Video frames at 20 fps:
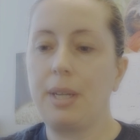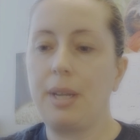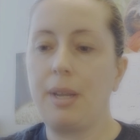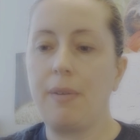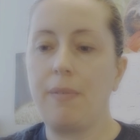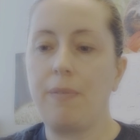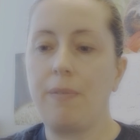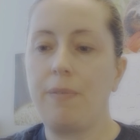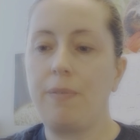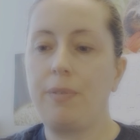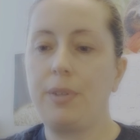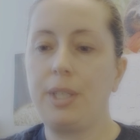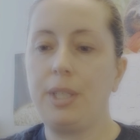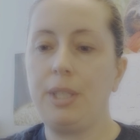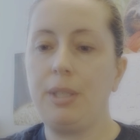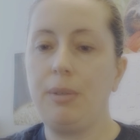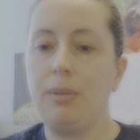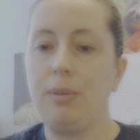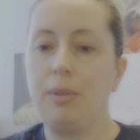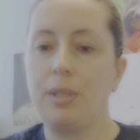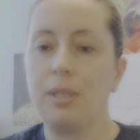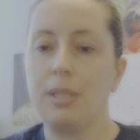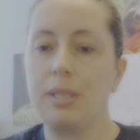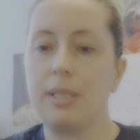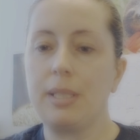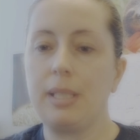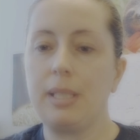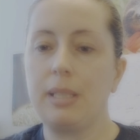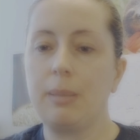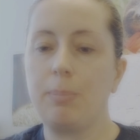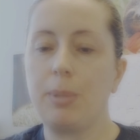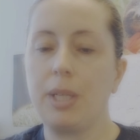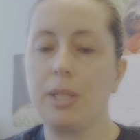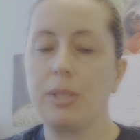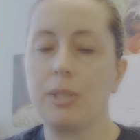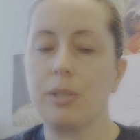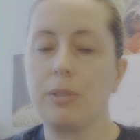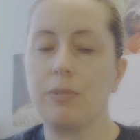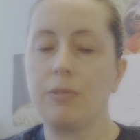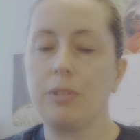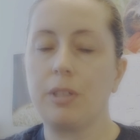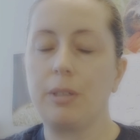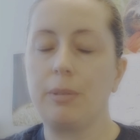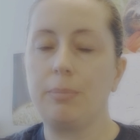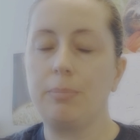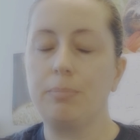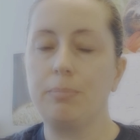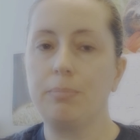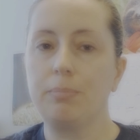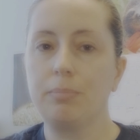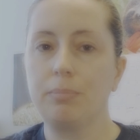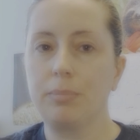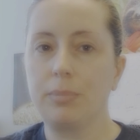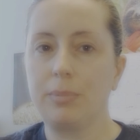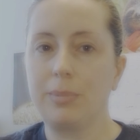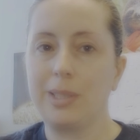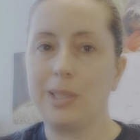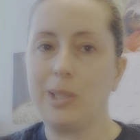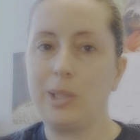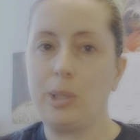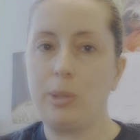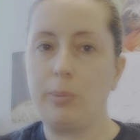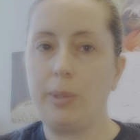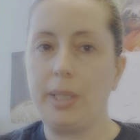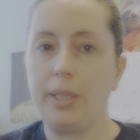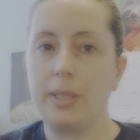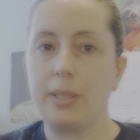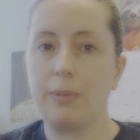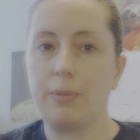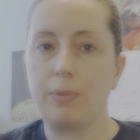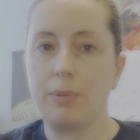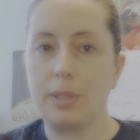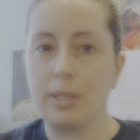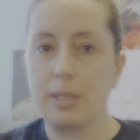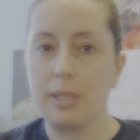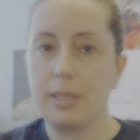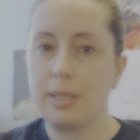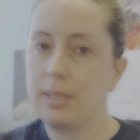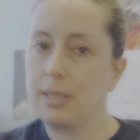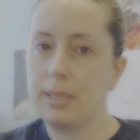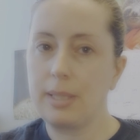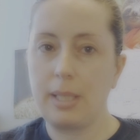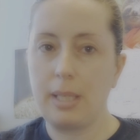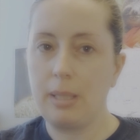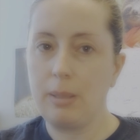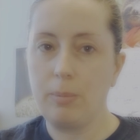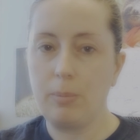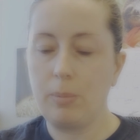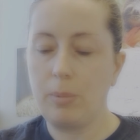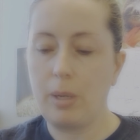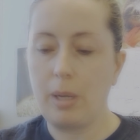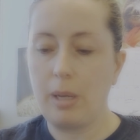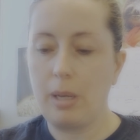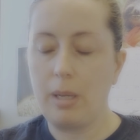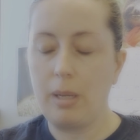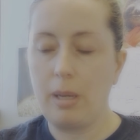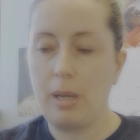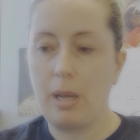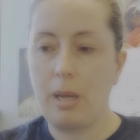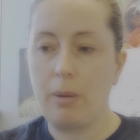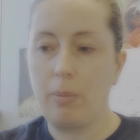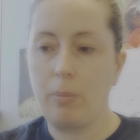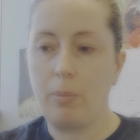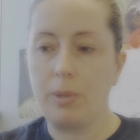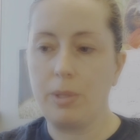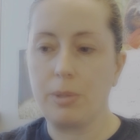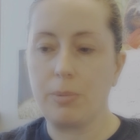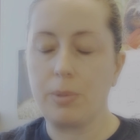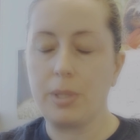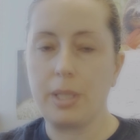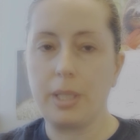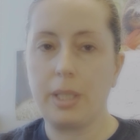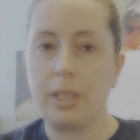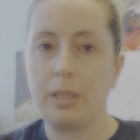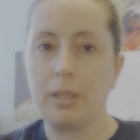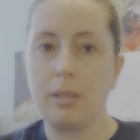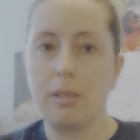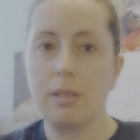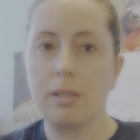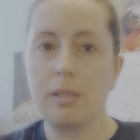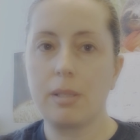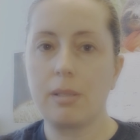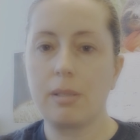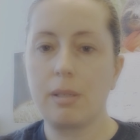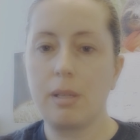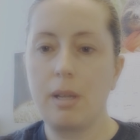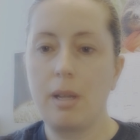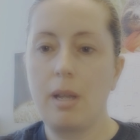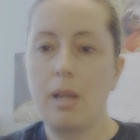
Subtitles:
if you could see the picture from the 2-week difference, it was ridiculous.